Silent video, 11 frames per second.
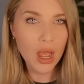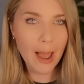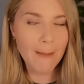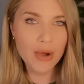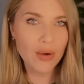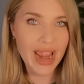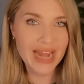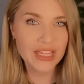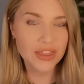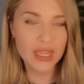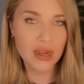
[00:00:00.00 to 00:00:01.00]
about
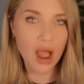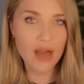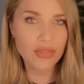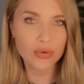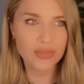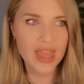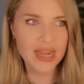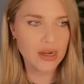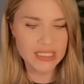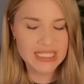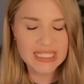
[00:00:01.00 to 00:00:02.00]
anything other
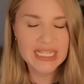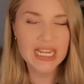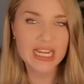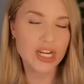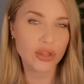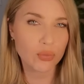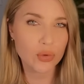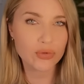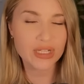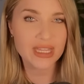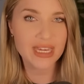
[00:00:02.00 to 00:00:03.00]
than seeing it
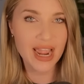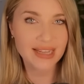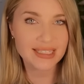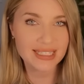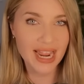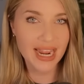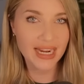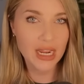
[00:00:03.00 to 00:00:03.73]
through to the next day.